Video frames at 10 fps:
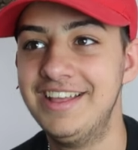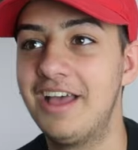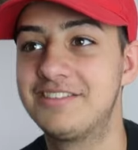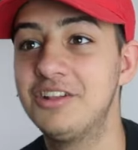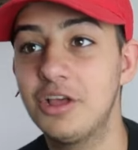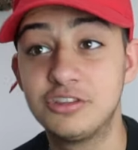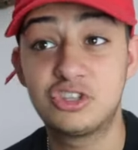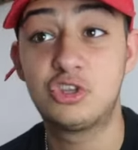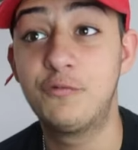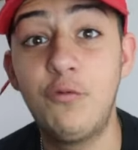It's 40
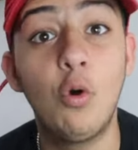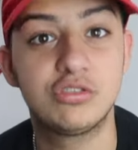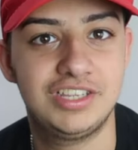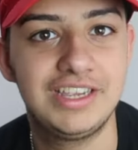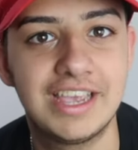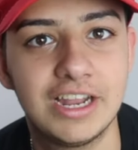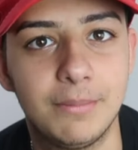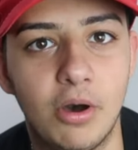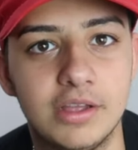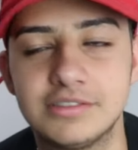
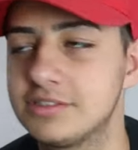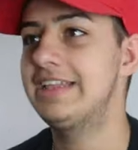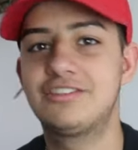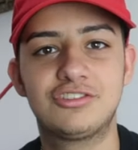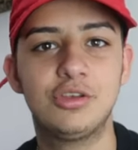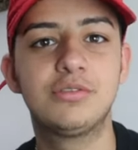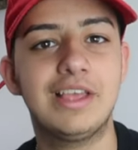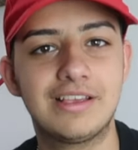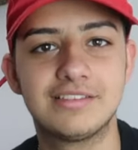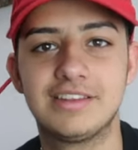kilobytes. It takes 2
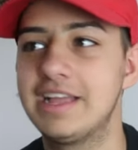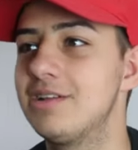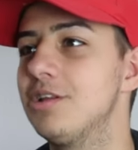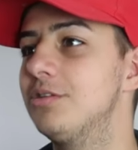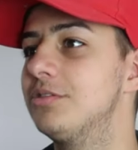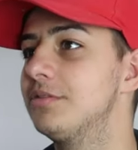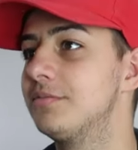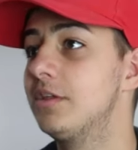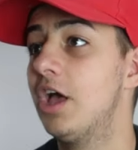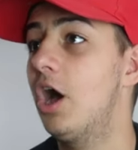seconds to download.
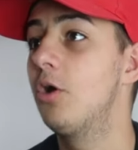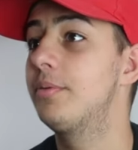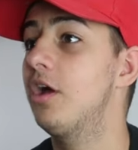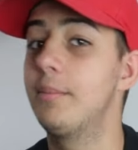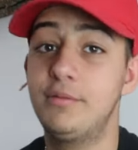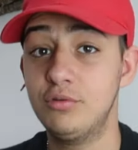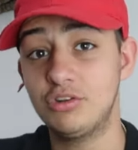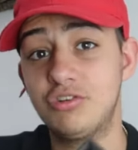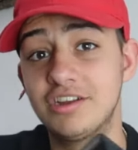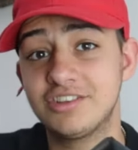Open it up. If you
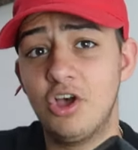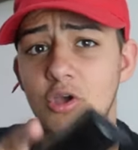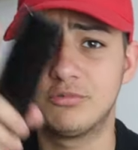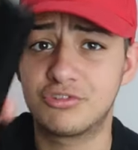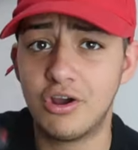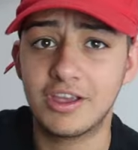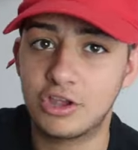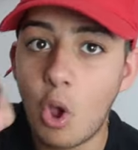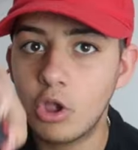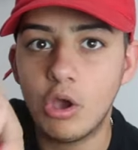want to try this at home,
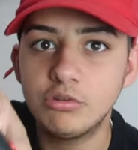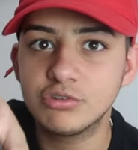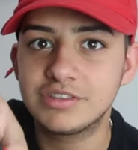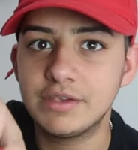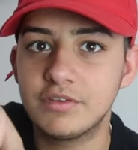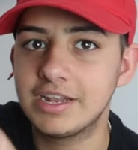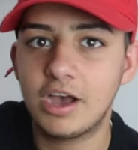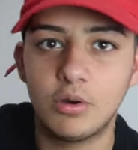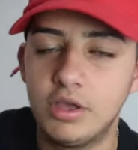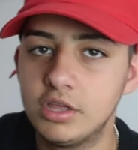go to your TV
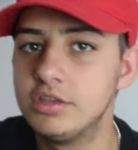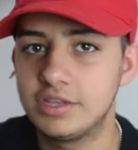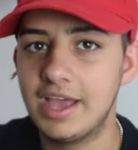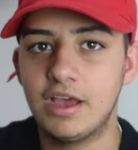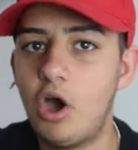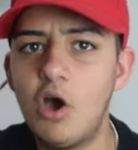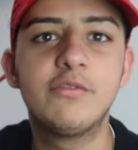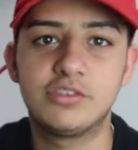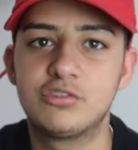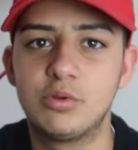now. Yeah,
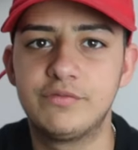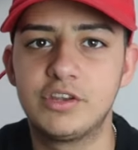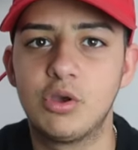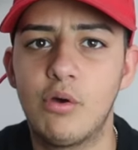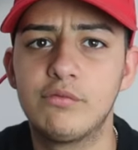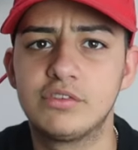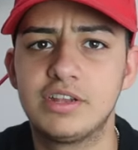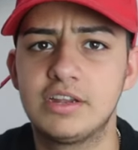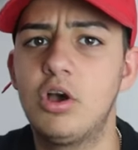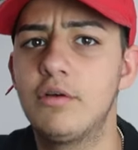after this whip video,
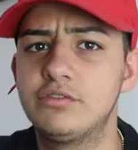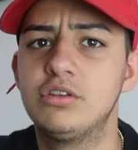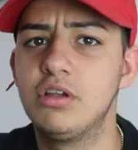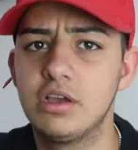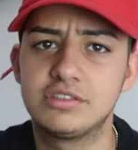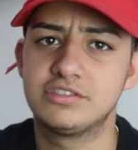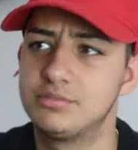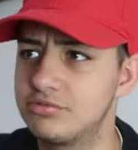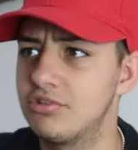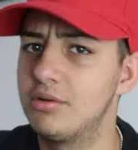obviously, and after you like and
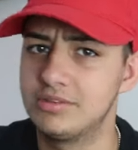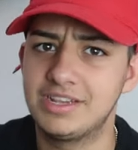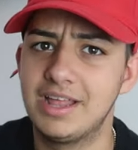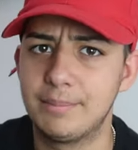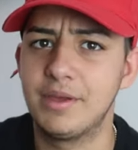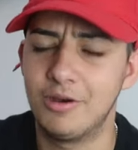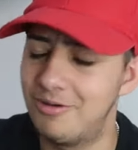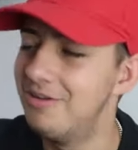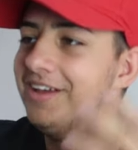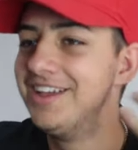subscribe and hit that
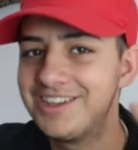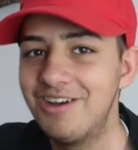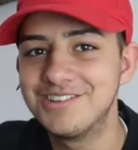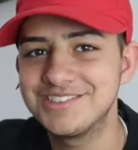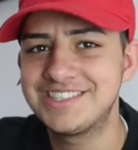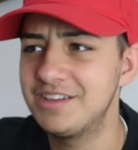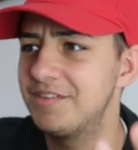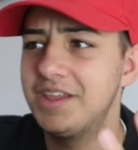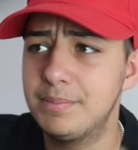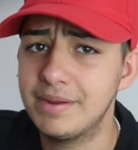bell. Go to your
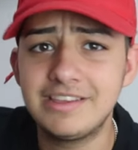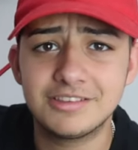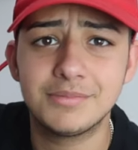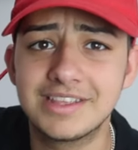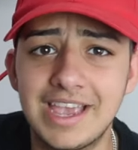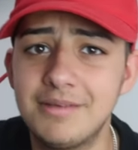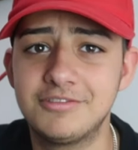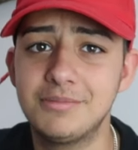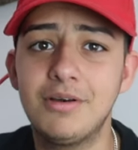TV, play some of the games.